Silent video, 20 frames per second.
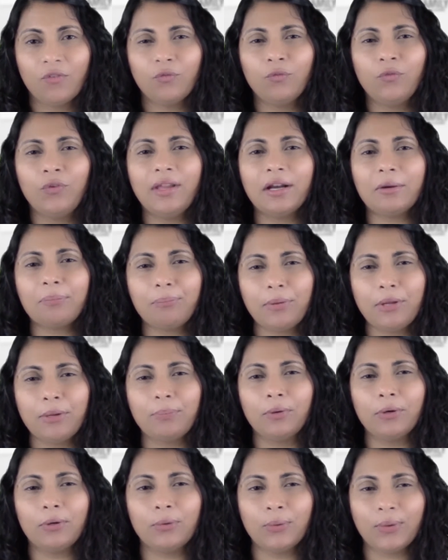We are
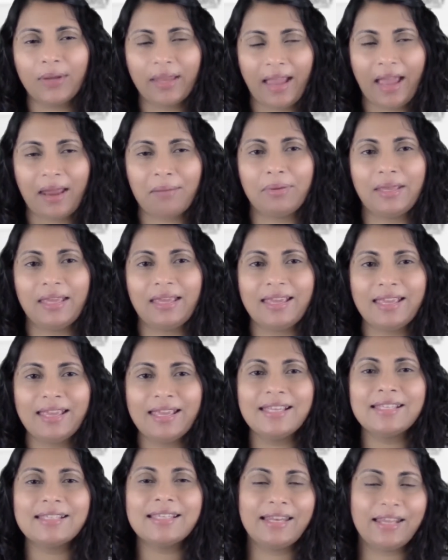people who can be
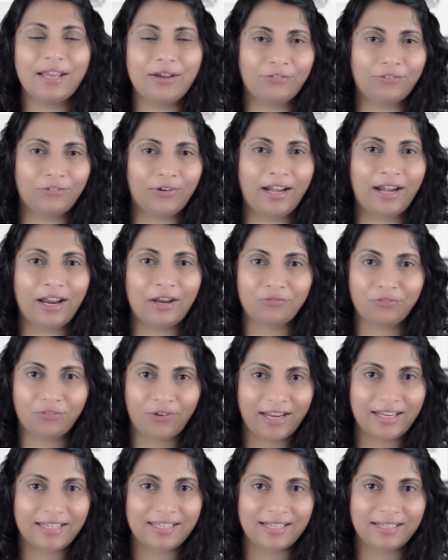easily afraid and
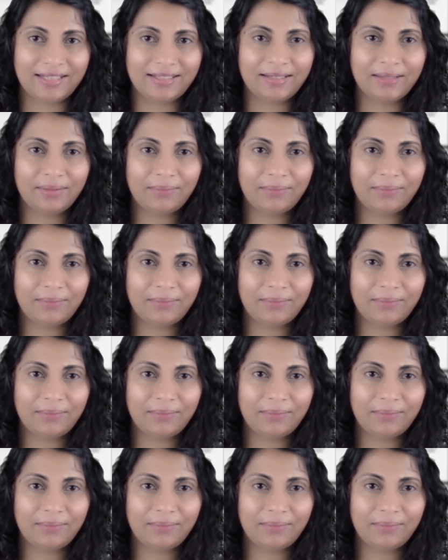frightened.